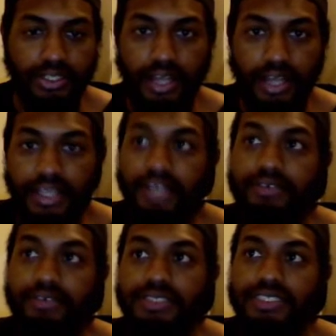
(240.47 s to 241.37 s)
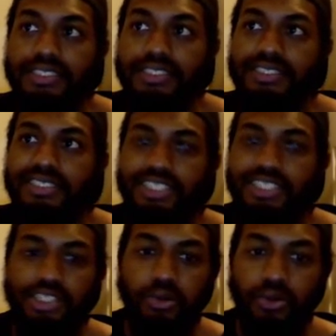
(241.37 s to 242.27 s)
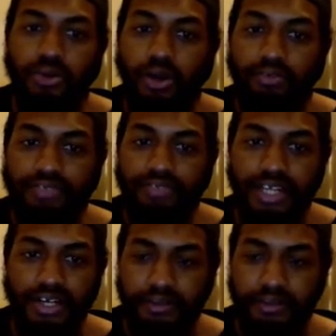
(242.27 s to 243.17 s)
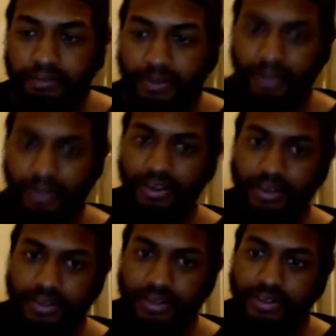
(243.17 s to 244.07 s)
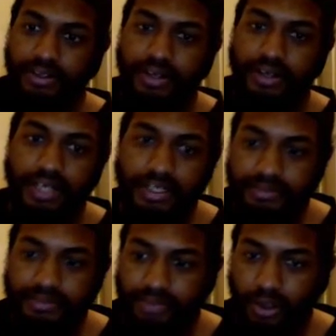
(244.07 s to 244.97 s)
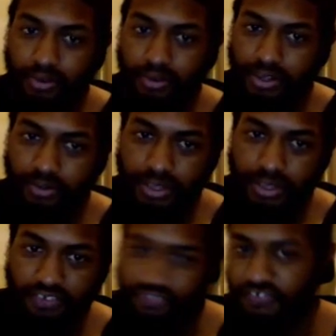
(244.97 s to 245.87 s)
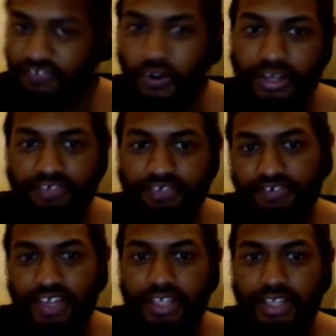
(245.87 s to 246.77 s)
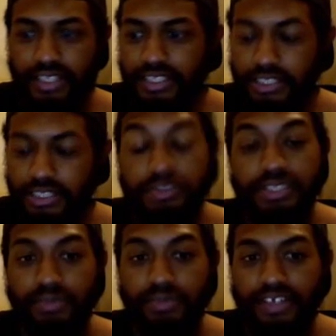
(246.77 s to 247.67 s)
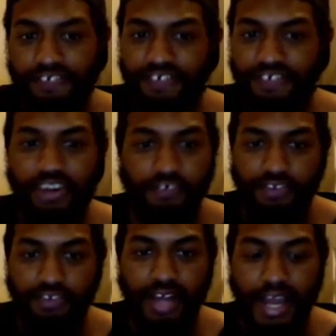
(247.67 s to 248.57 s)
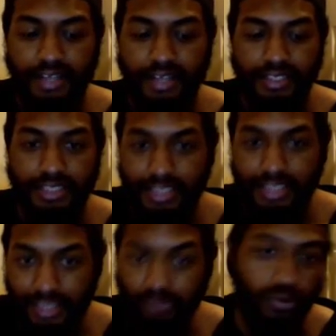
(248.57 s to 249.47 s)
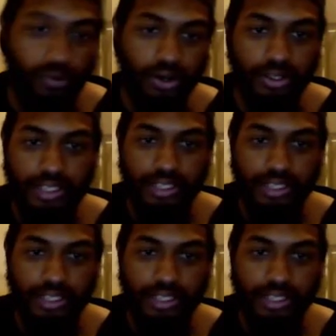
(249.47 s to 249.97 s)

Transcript: Like, they could have just showed all their really falling flat, like the jokes that really fell flat, like they didn't work.